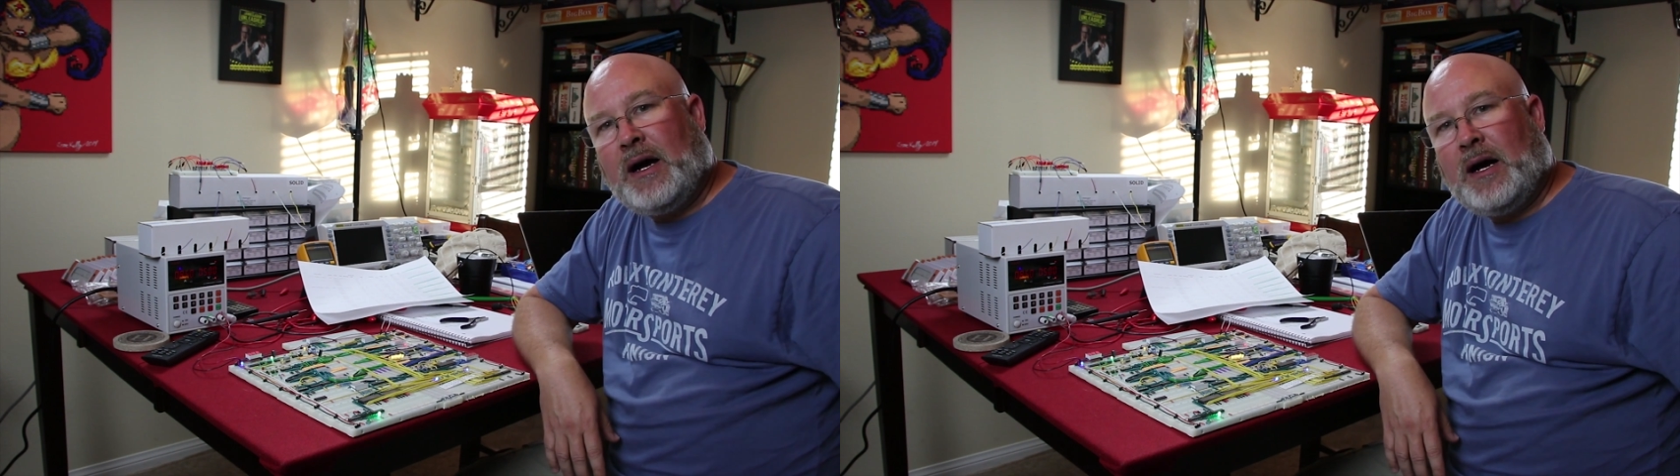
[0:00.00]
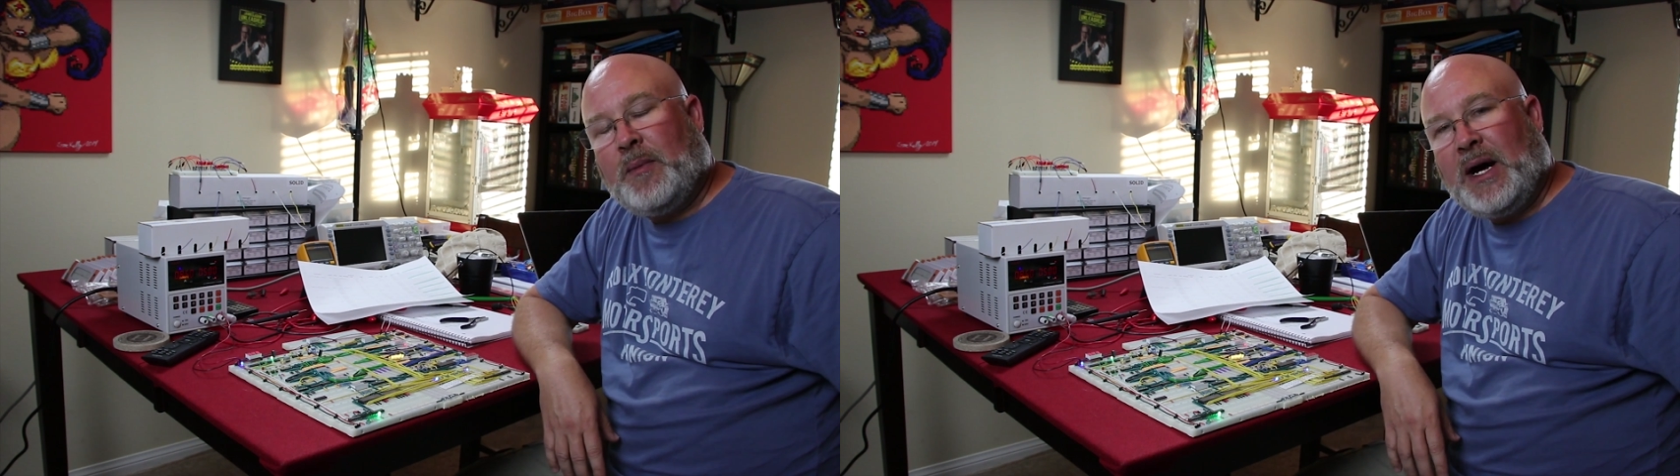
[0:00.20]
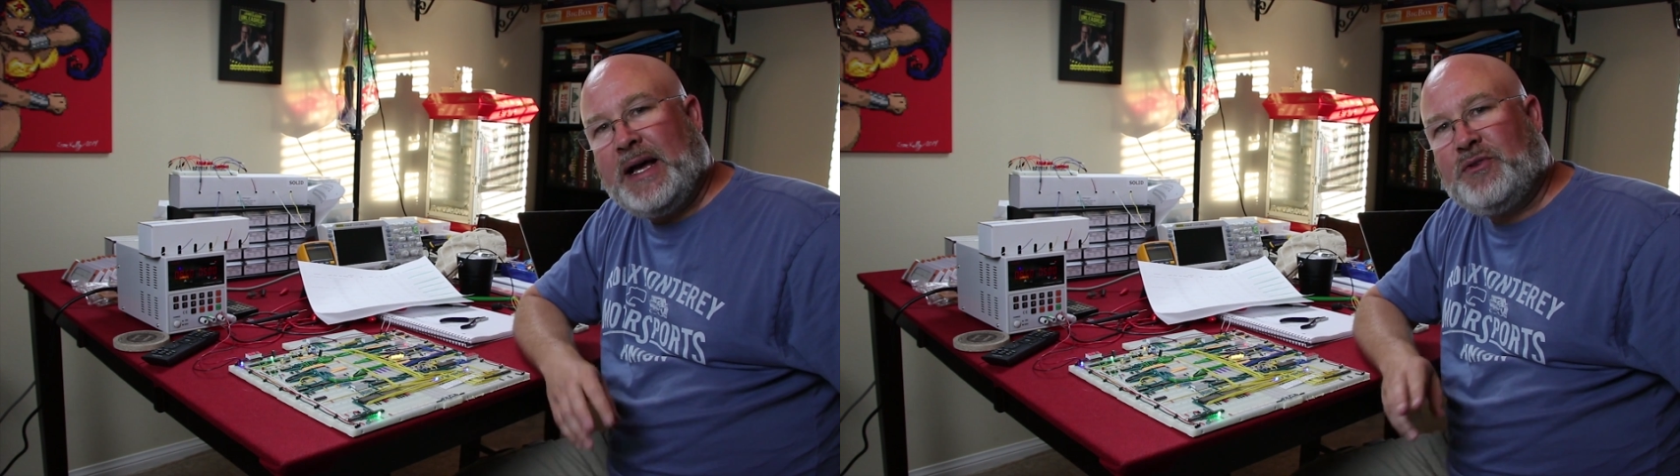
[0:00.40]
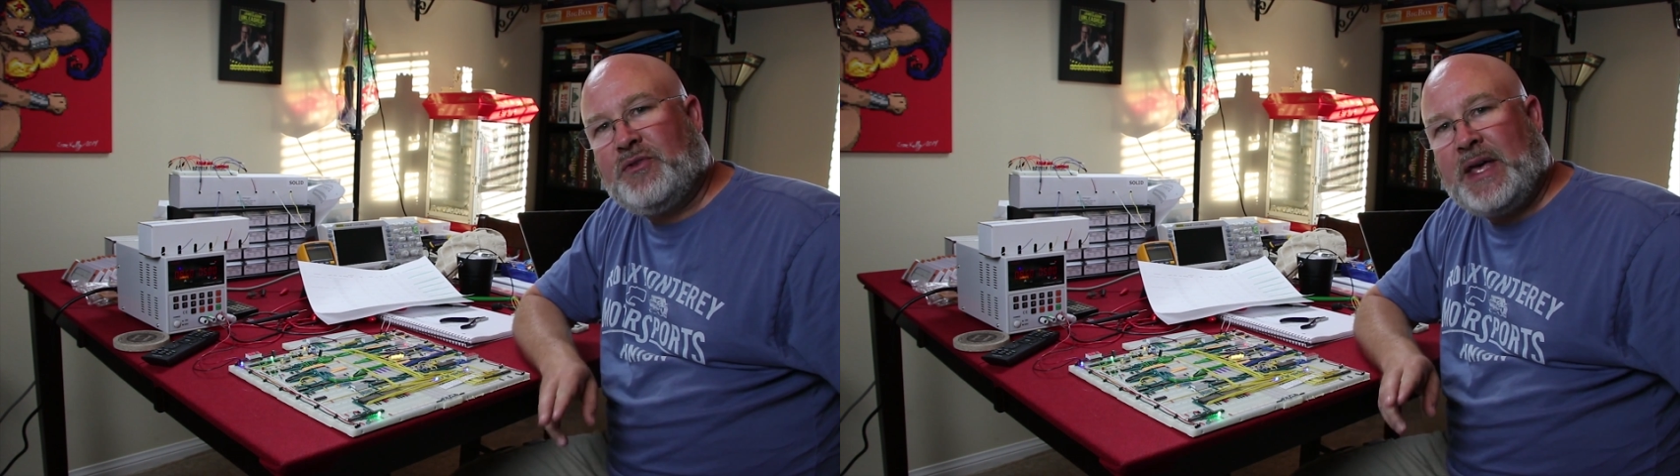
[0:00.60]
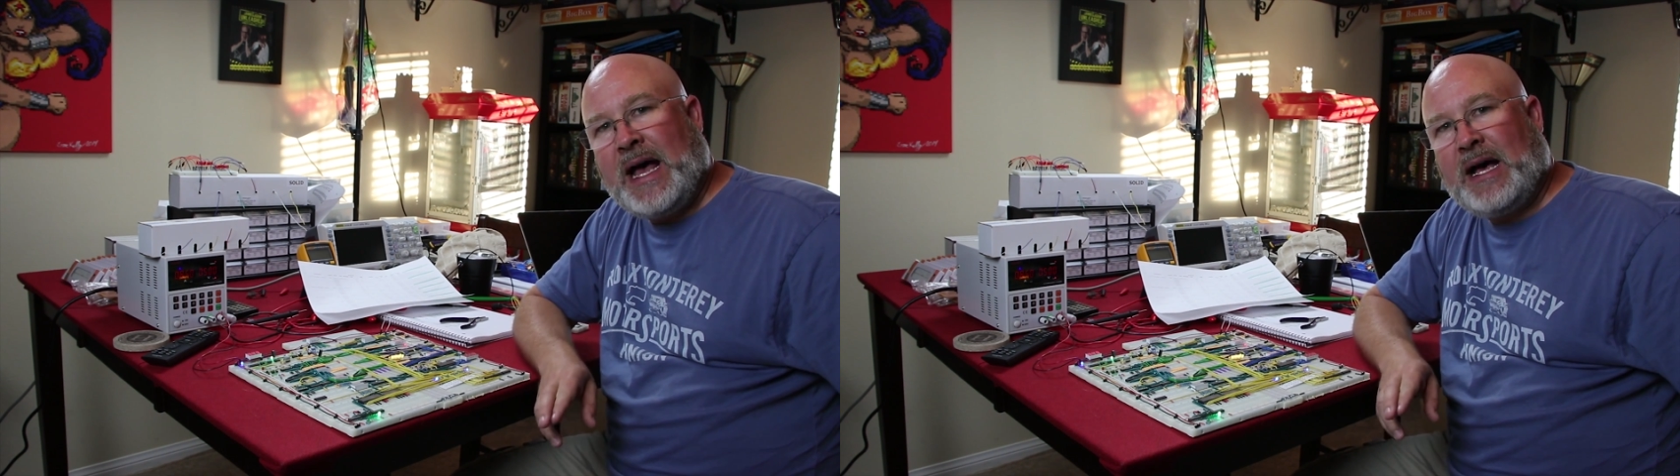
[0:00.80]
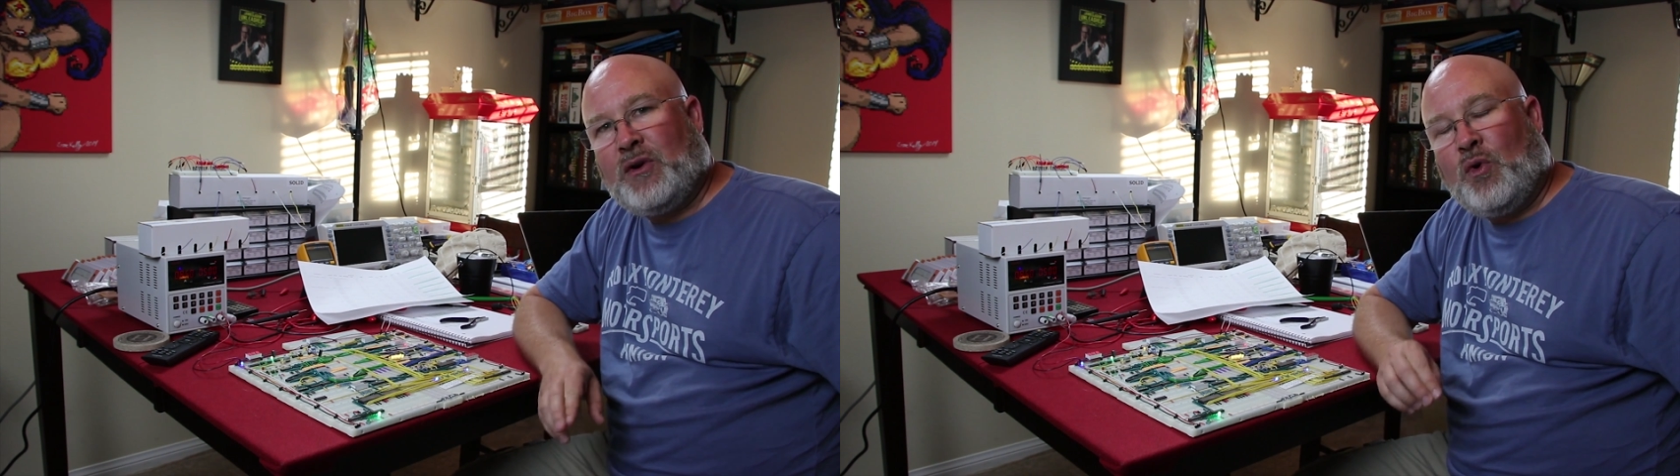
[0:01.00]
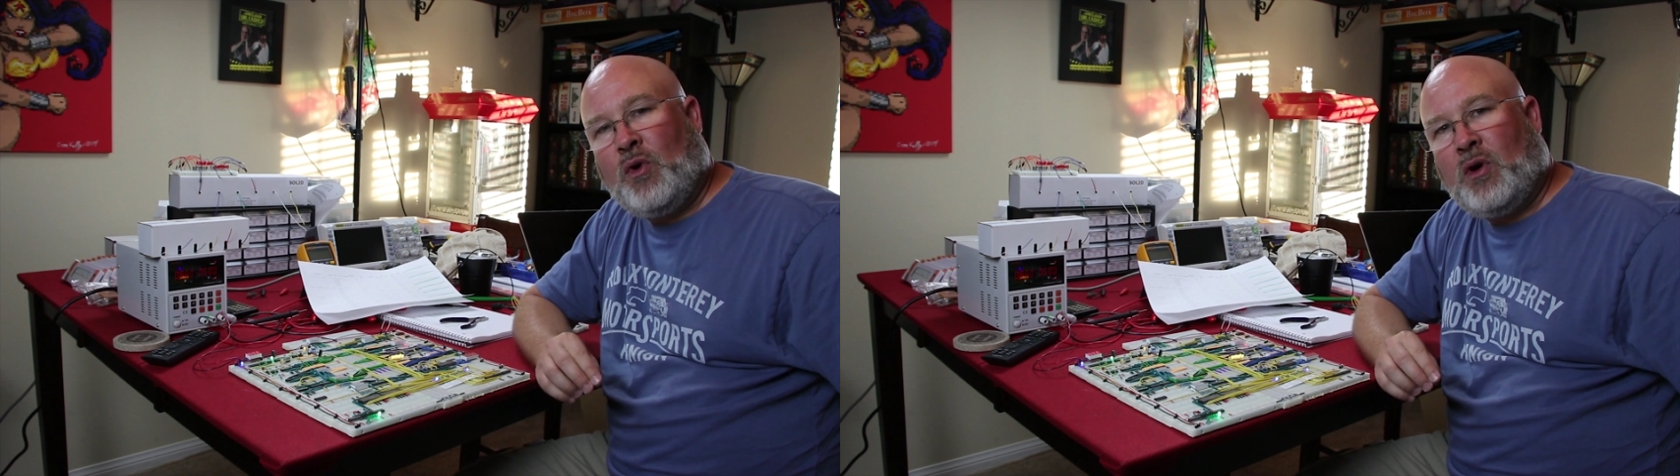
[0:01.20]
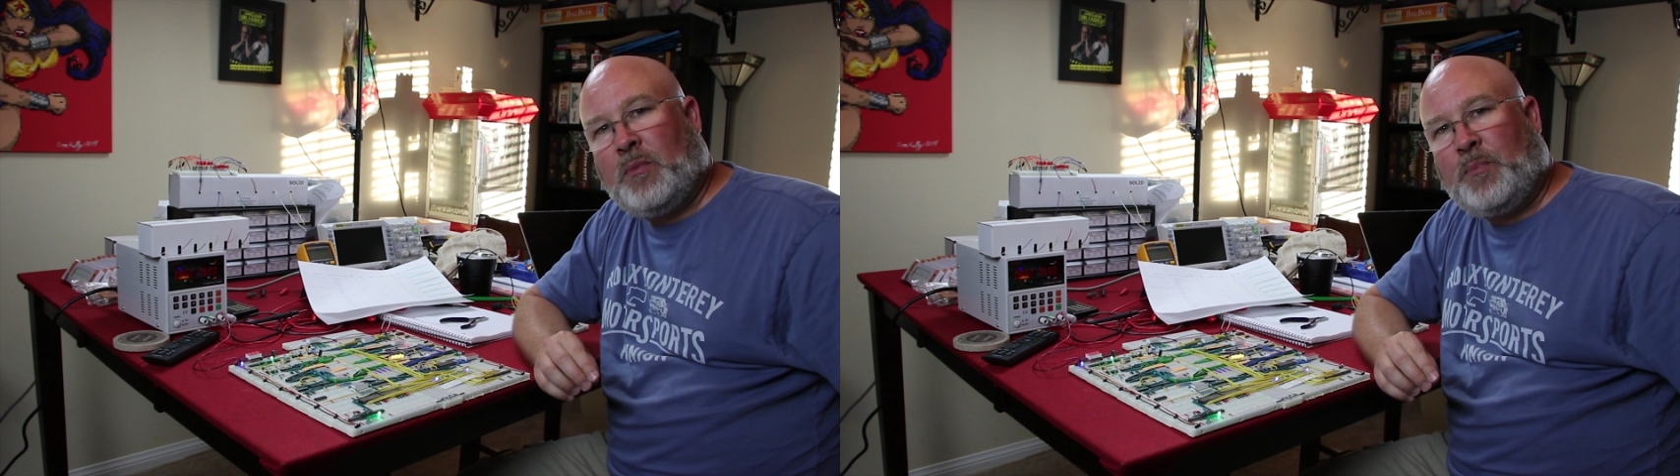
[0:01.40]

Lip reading: Either that or